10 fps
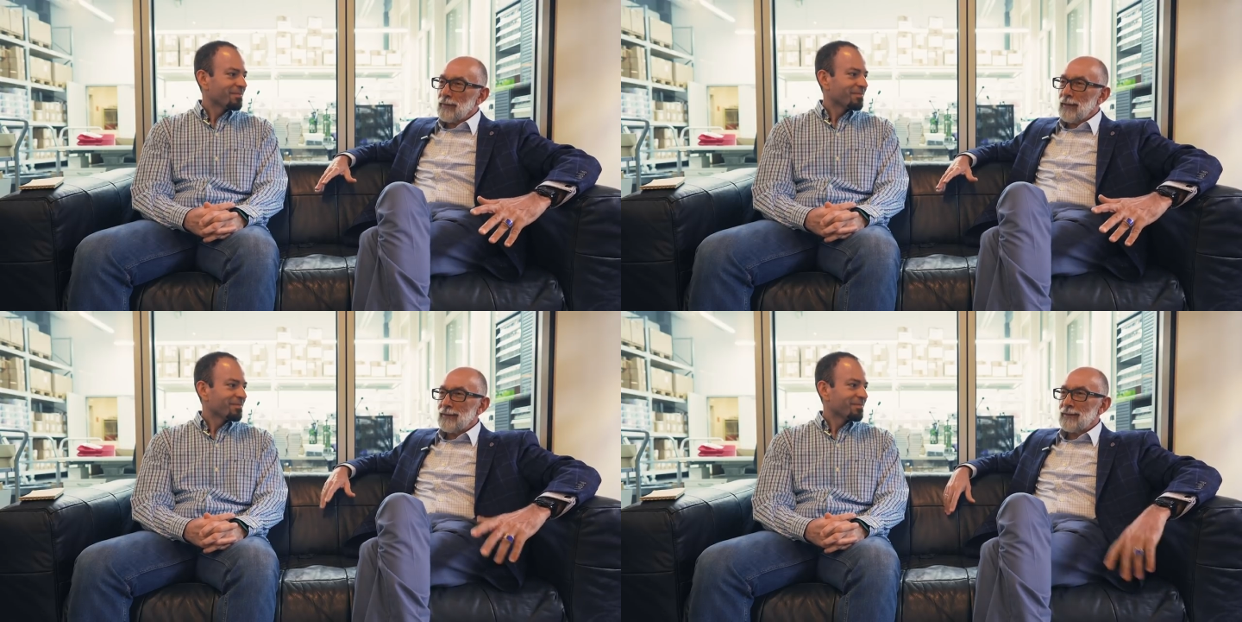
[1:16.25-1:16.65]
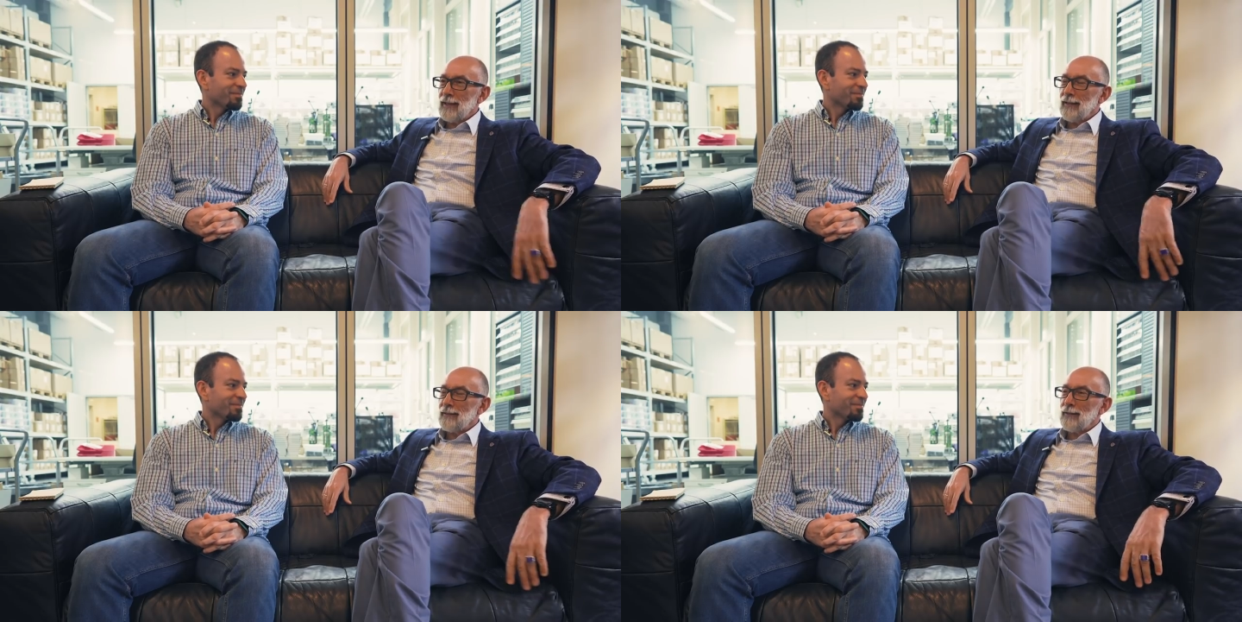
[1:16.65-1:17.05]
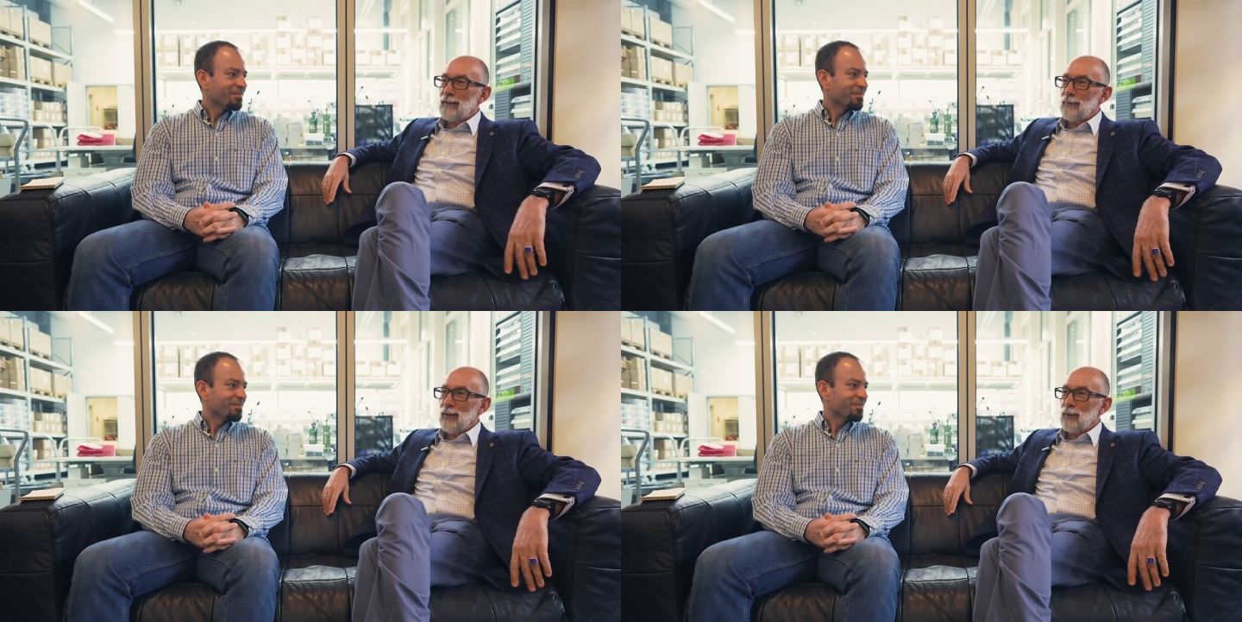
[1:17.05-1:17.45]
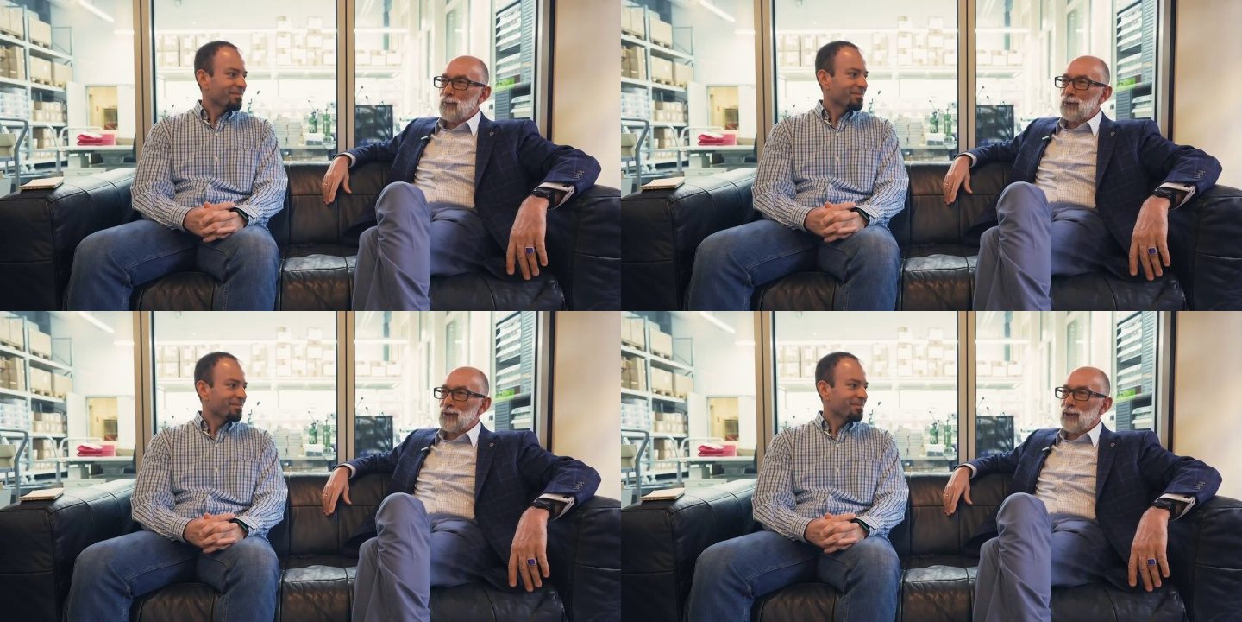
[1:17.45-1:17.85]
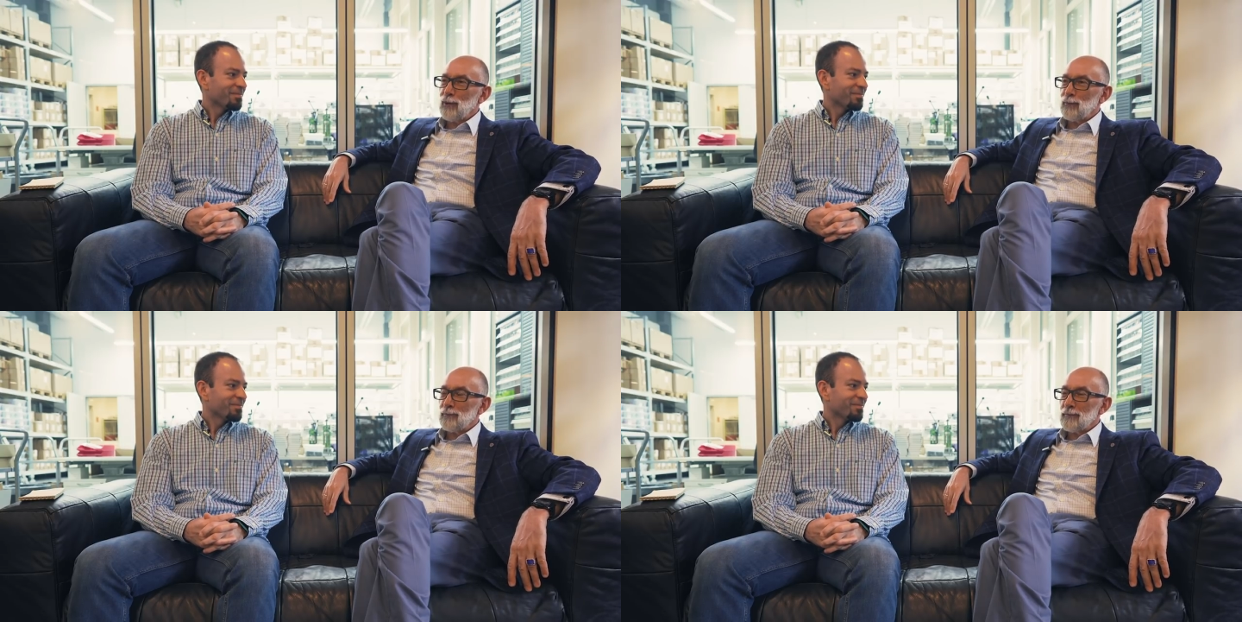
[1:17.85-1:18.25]
Speaker 1: I think the Kaweco
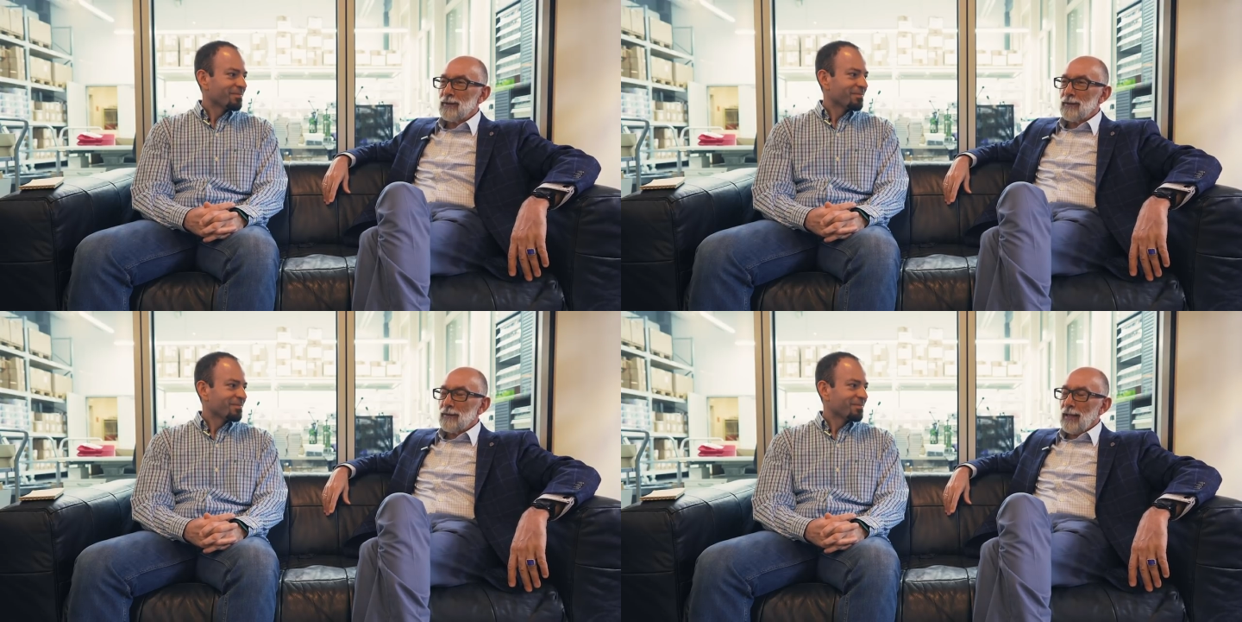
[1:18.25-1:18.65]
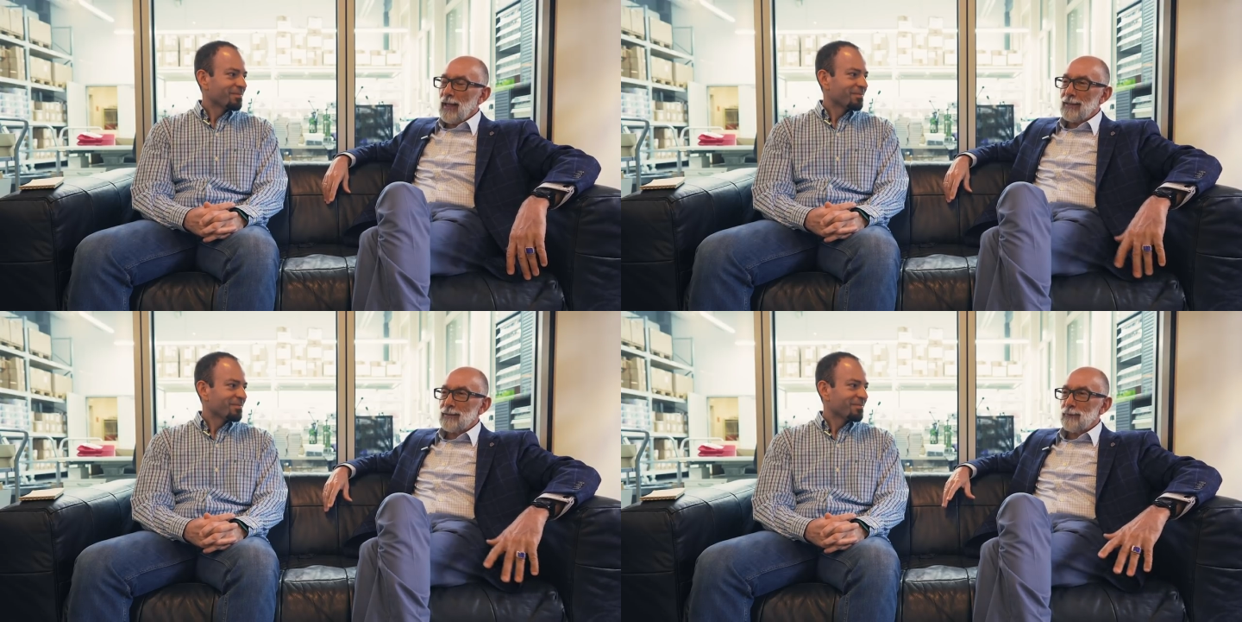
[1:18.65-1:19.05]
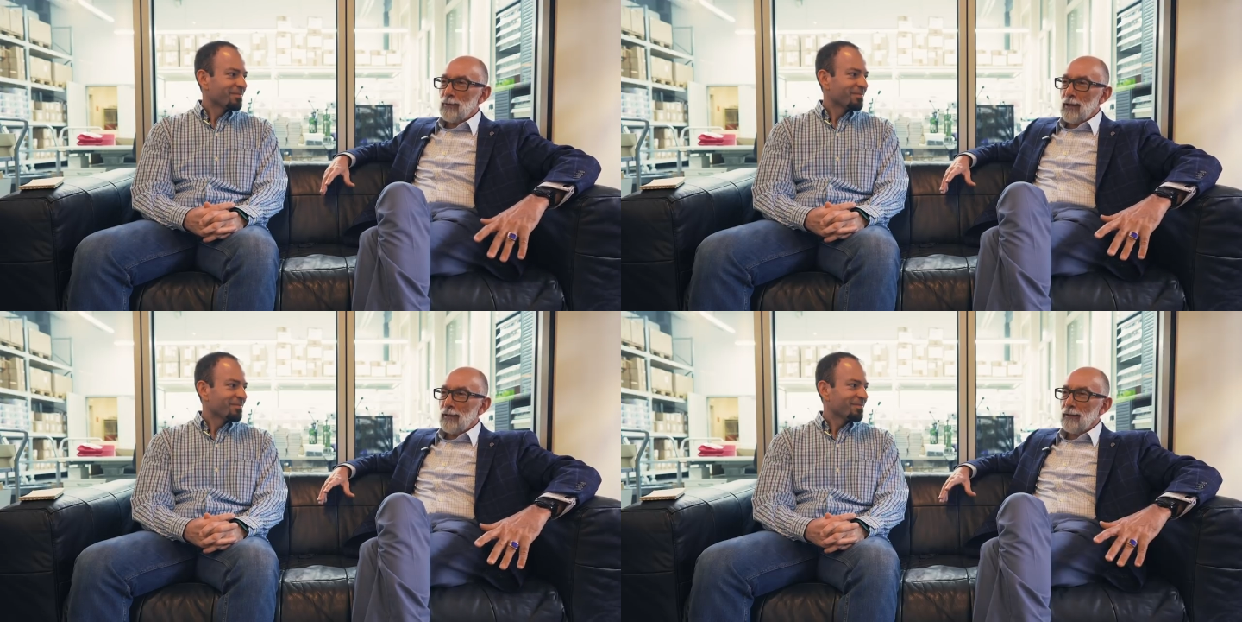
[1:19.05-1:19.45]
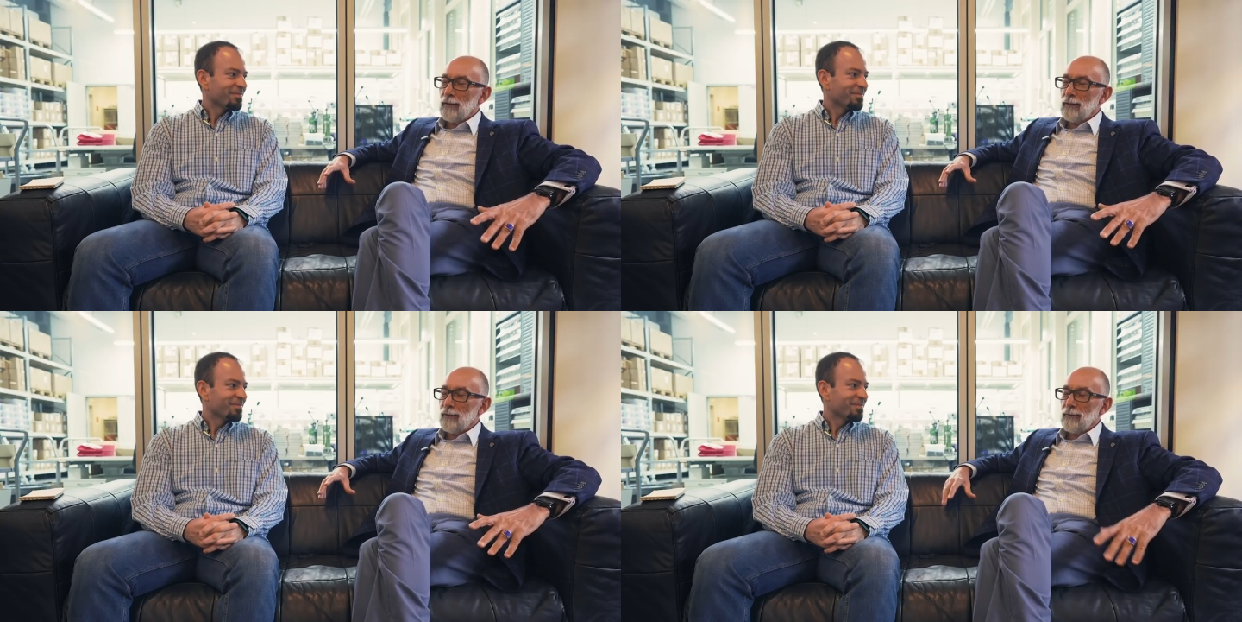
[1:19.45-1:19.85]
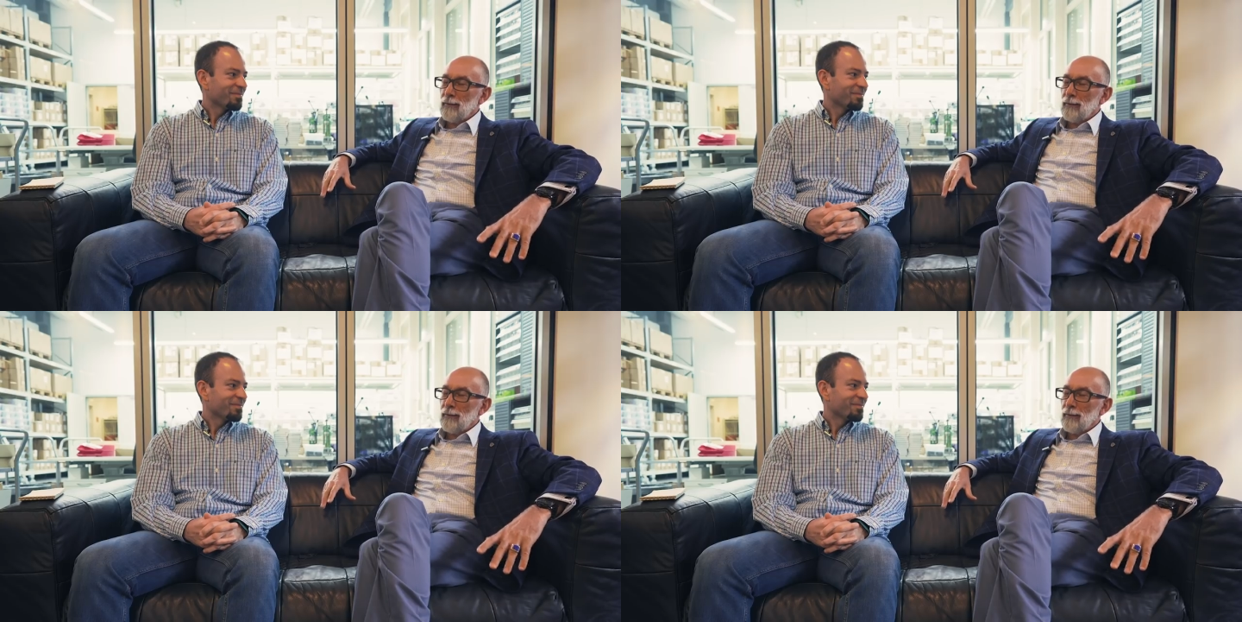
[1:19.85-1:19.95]
Museum has a, uh,